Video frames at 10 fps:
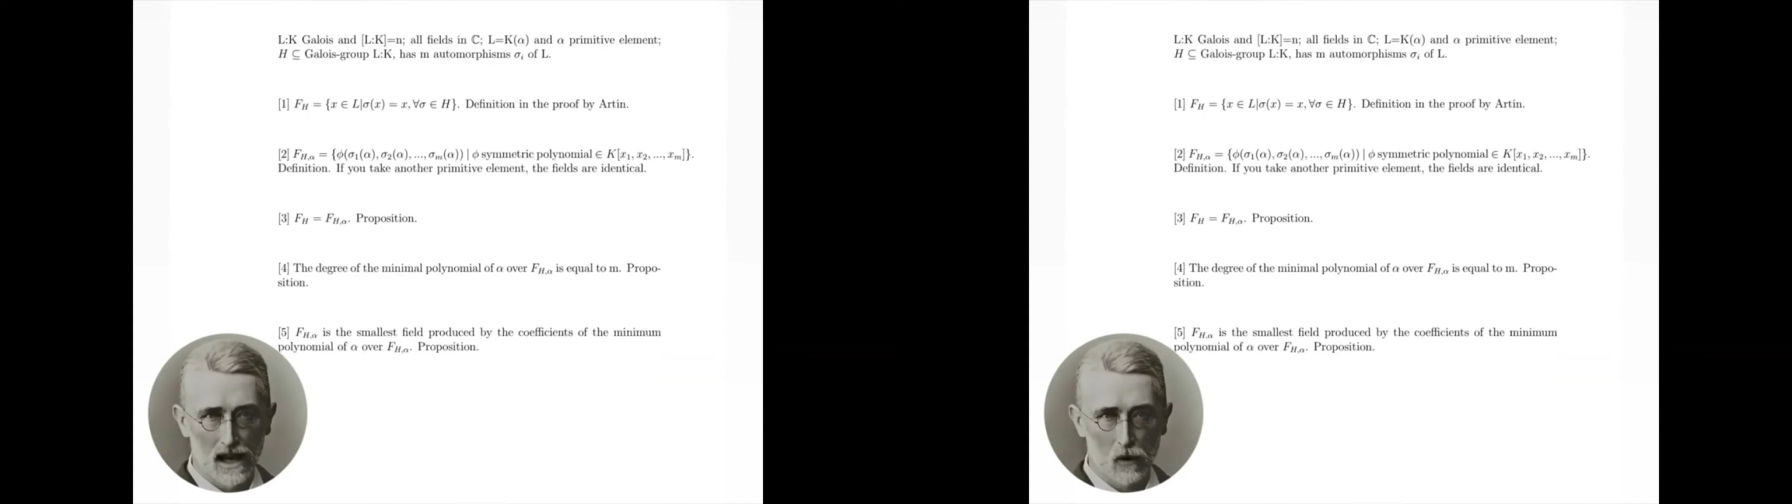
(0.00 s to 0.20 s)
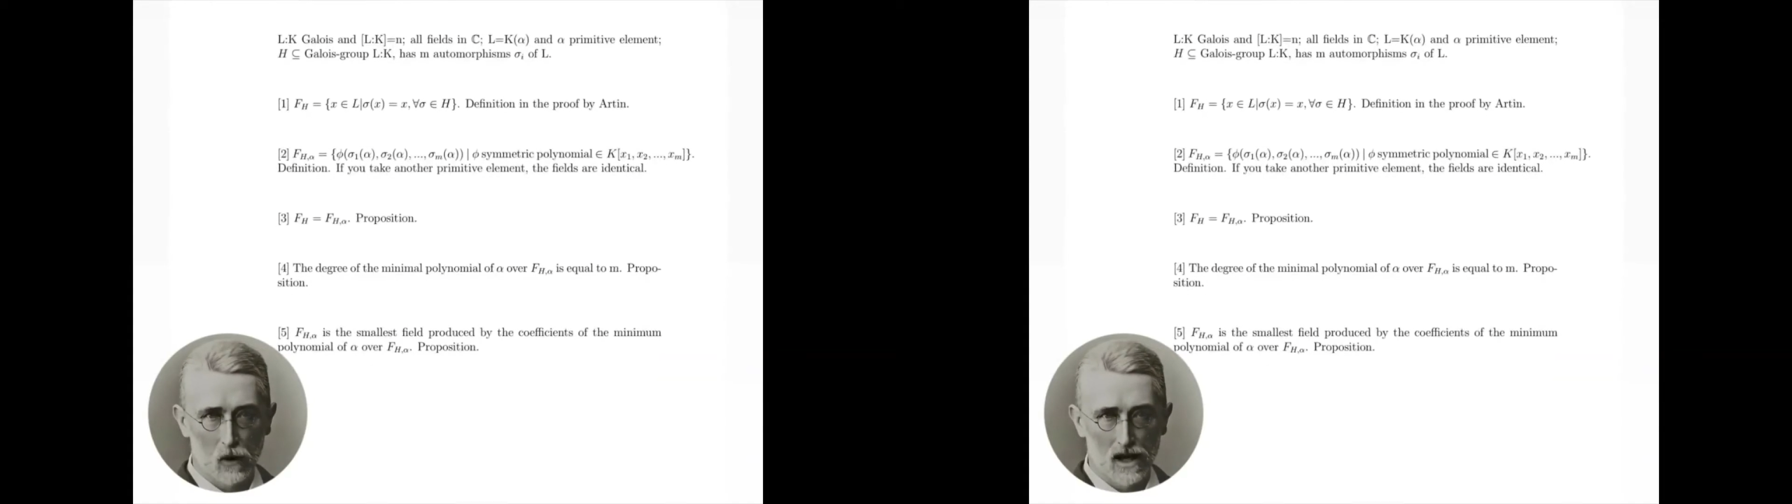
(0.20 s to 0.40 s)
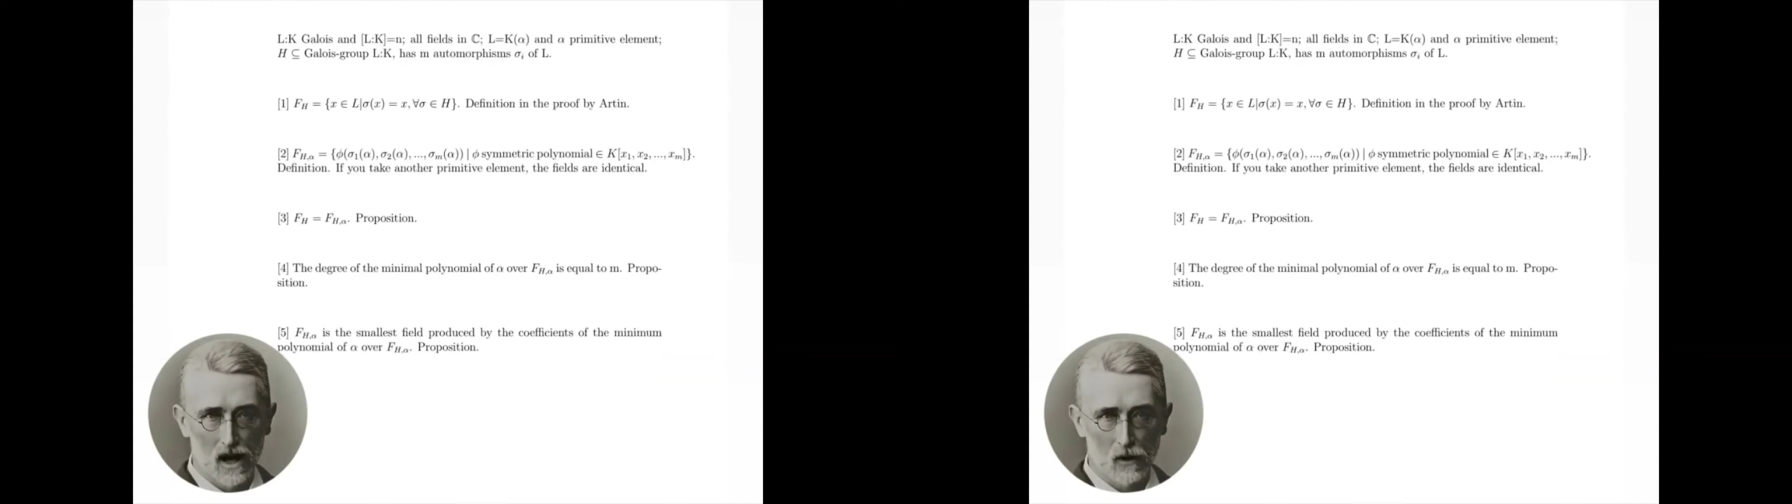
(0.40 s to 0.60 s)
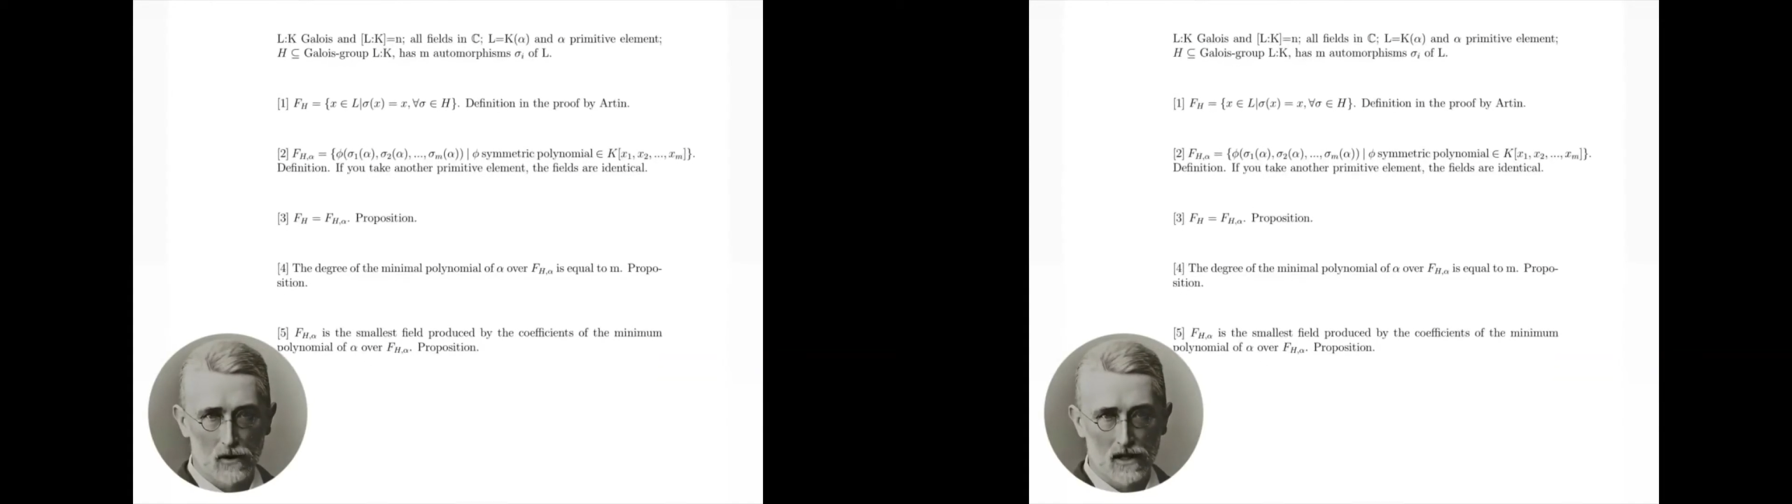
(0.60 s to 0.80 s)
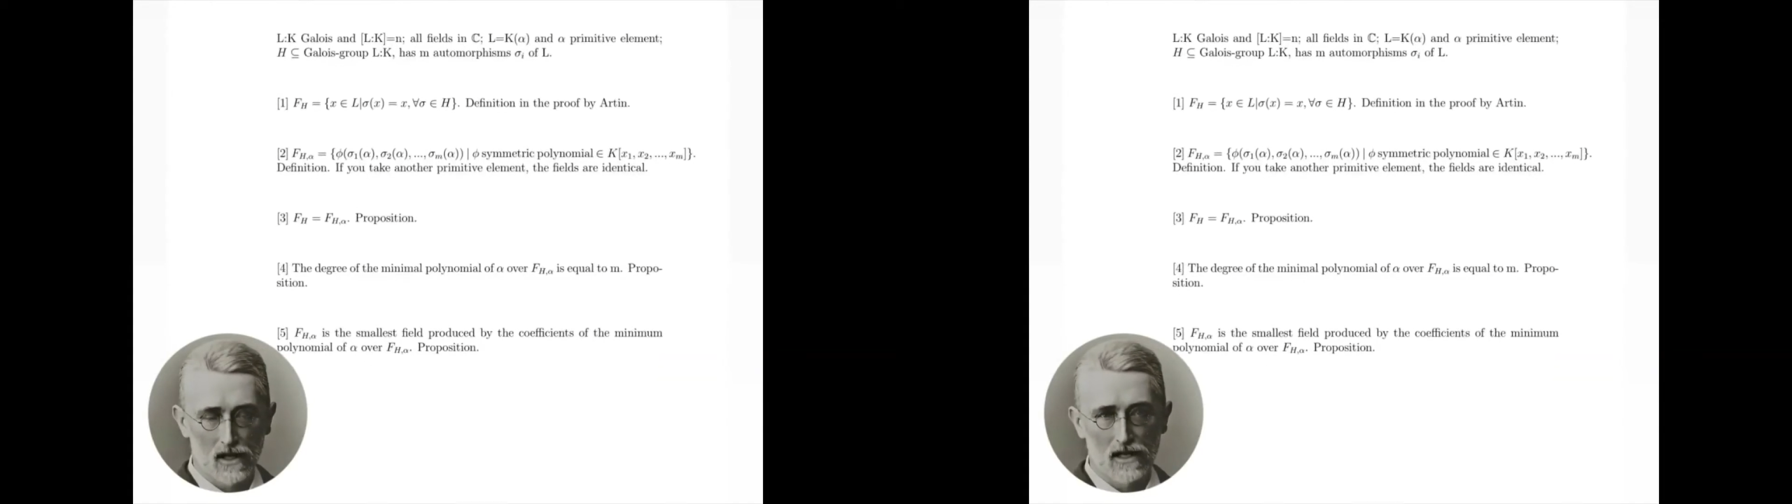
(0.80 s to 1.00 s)
then we know
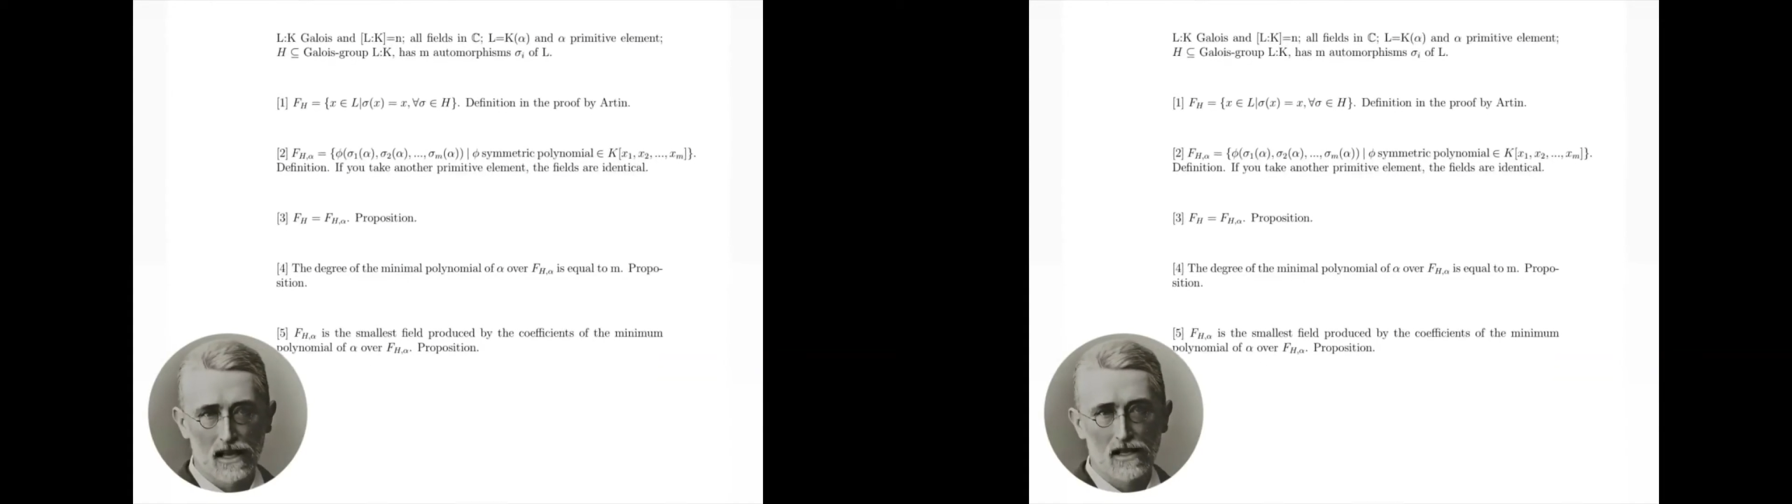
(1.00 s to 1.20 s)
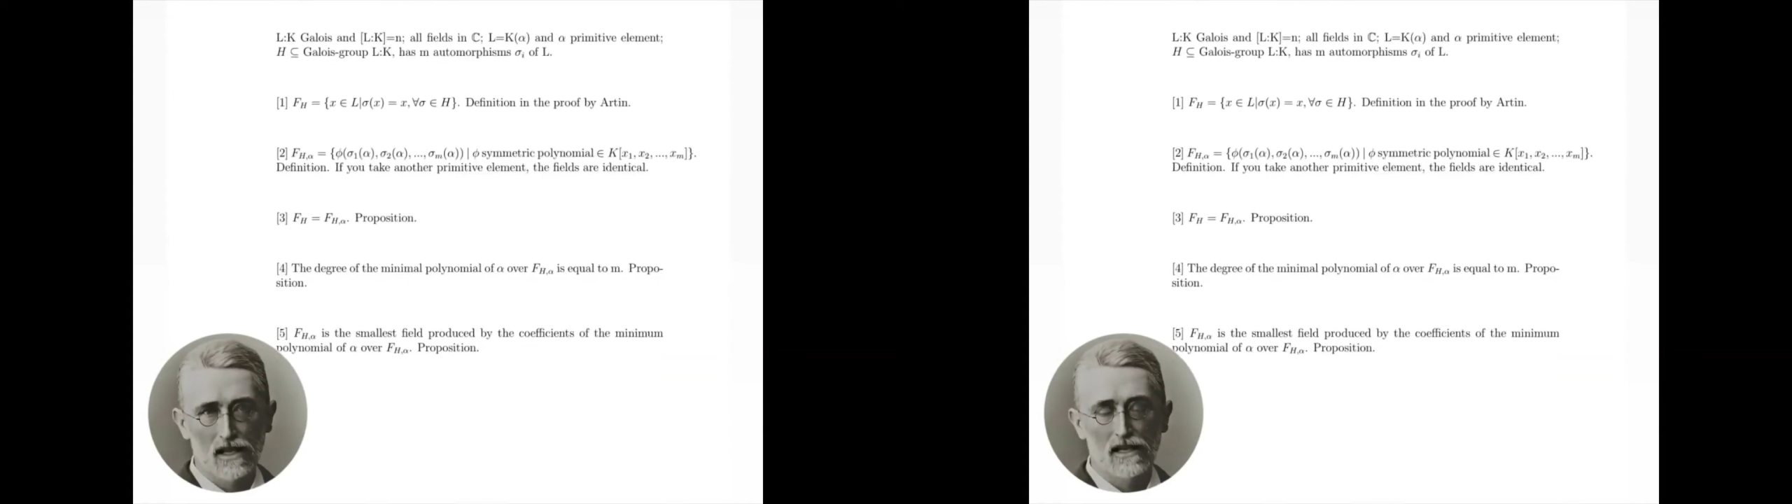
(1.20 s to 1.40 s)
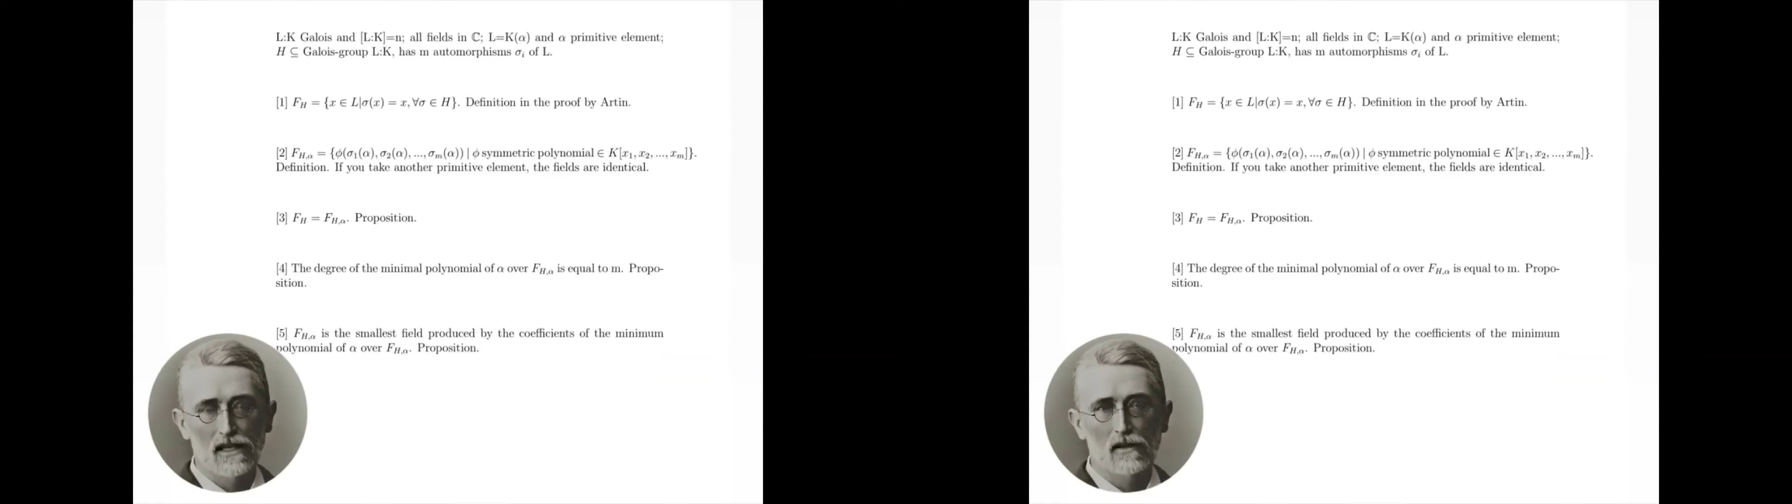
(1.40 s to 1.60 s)
that the set in